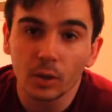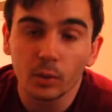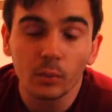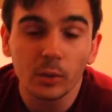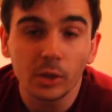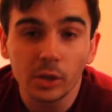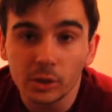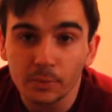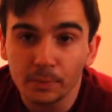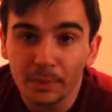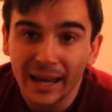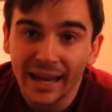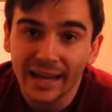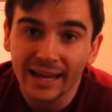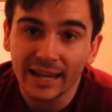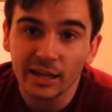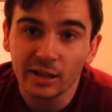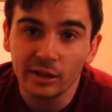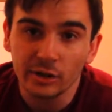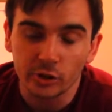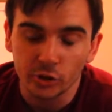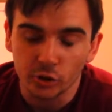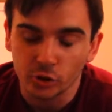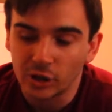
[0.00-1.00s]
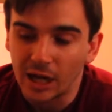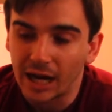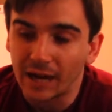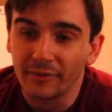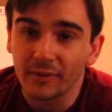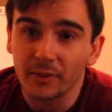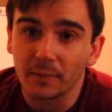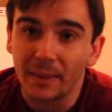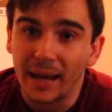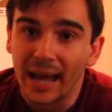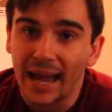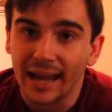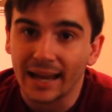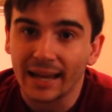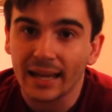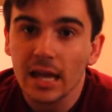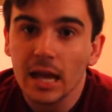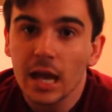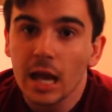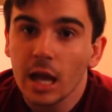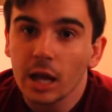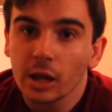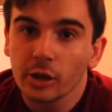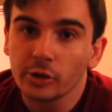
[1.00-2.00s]
When you're packing your travel bag,
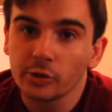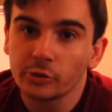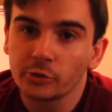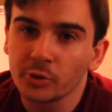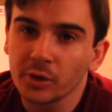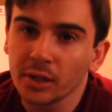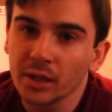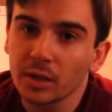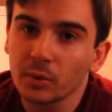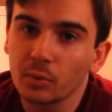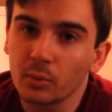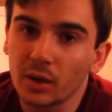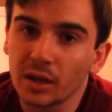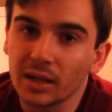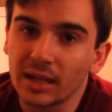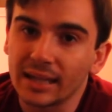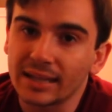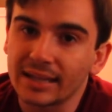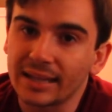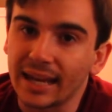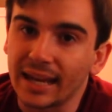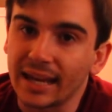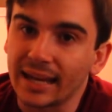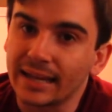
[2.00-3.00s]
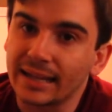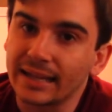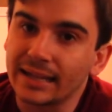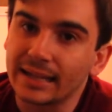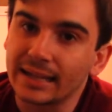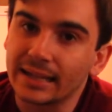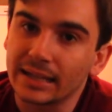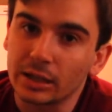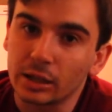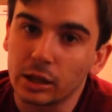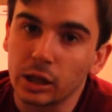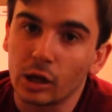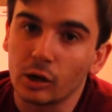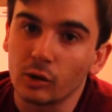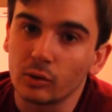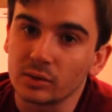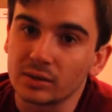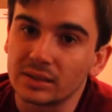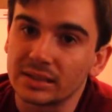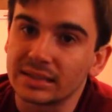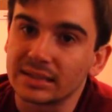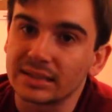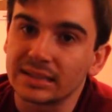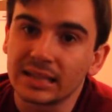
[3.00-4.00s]
you really want to take
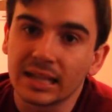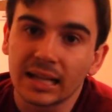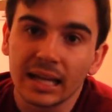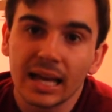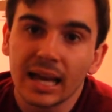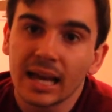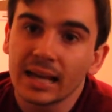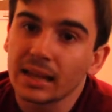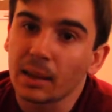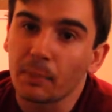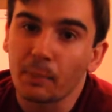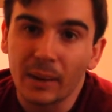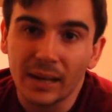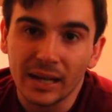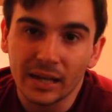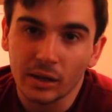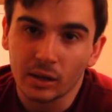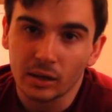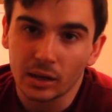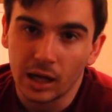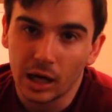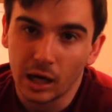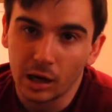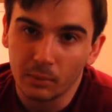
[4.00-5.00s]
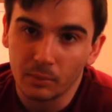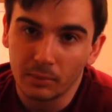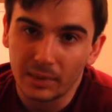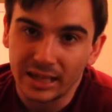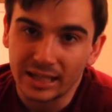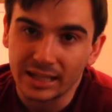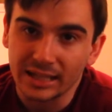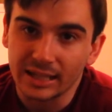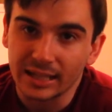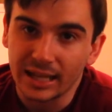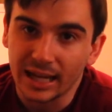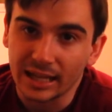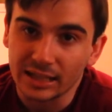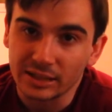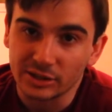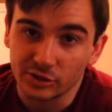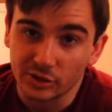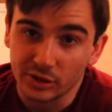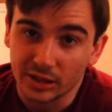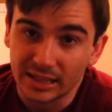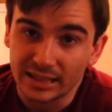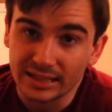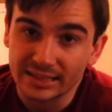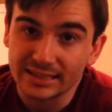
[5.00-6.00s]
clothes depending on how many days you're
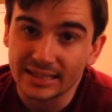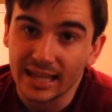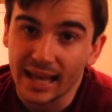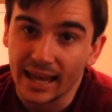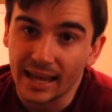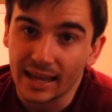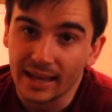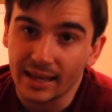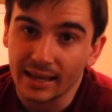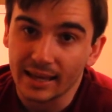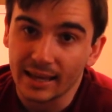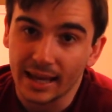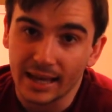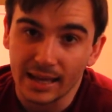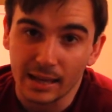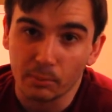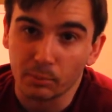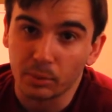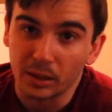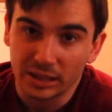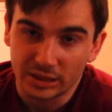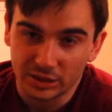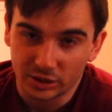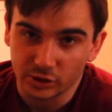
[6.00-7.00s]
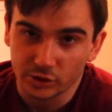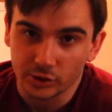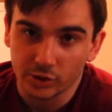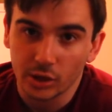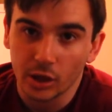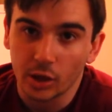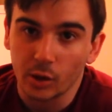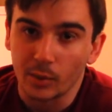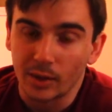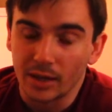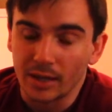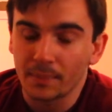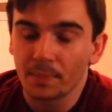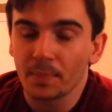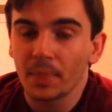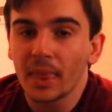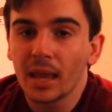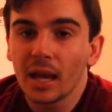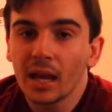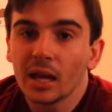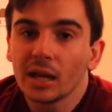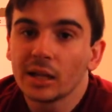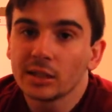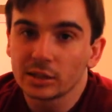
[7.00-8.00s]
gonna stay at a place you're going.
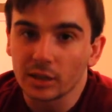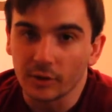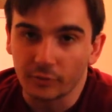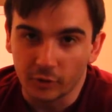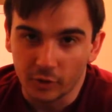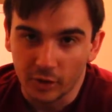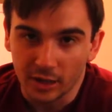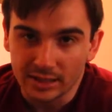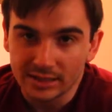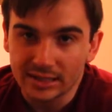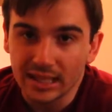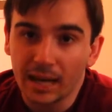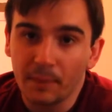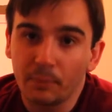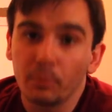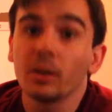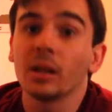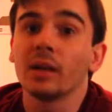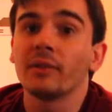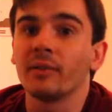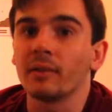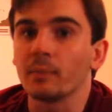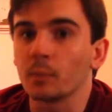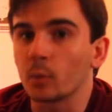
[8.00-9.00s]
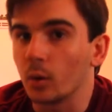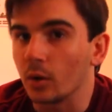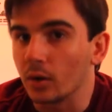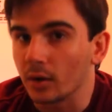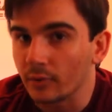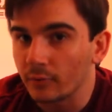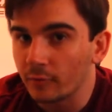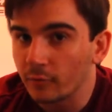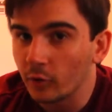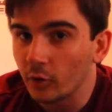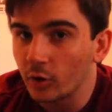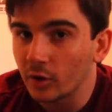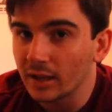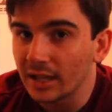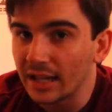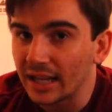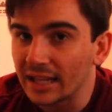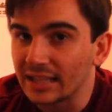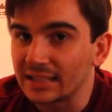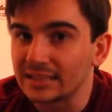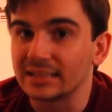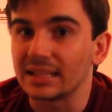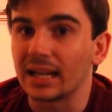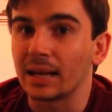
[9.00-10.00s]
So for an example, if I'm going 4
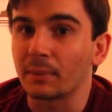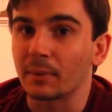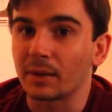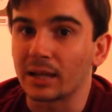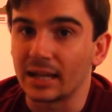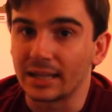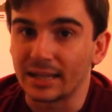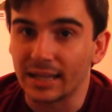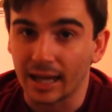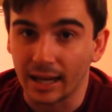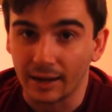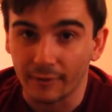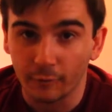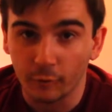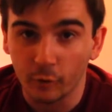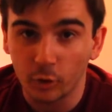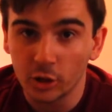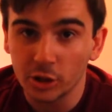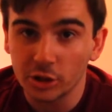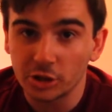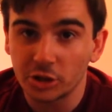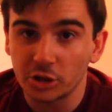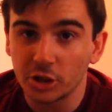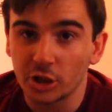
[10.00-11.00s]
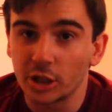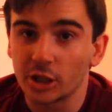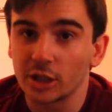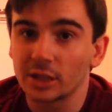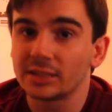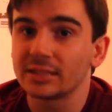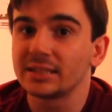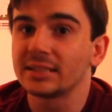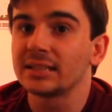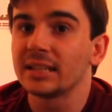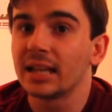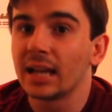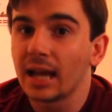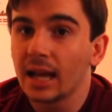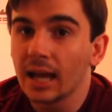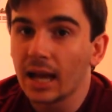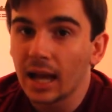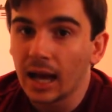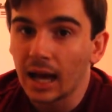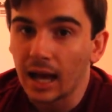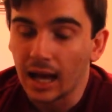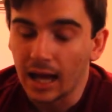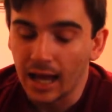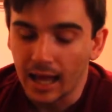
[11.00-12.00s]
days, I'm gonna take 4 shirts,
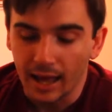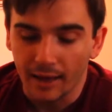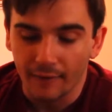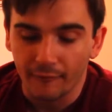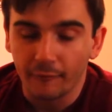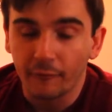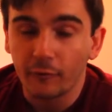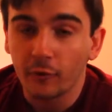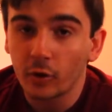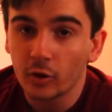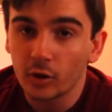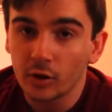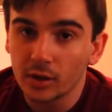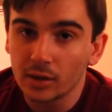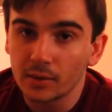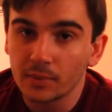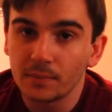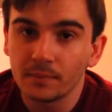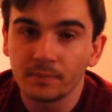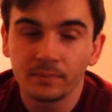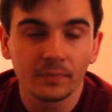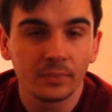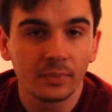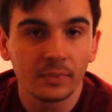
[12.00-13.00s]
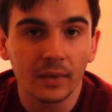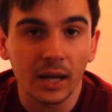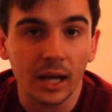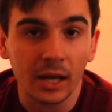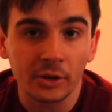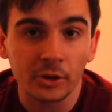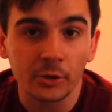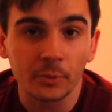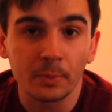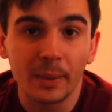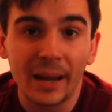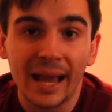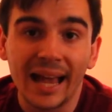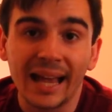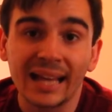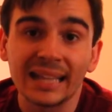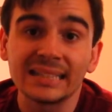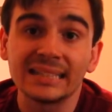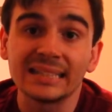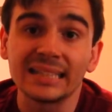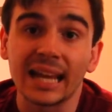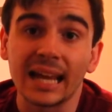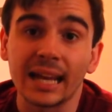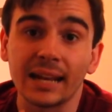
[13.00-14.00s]
4
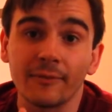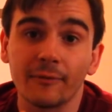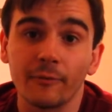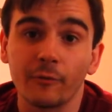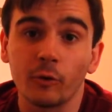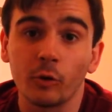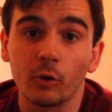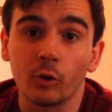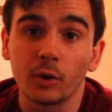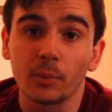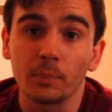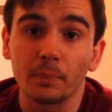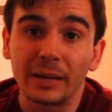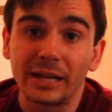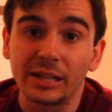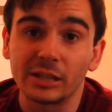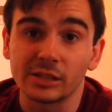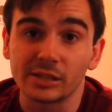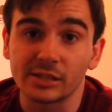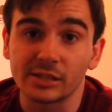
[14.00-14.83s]
underpants, and 4 pairs of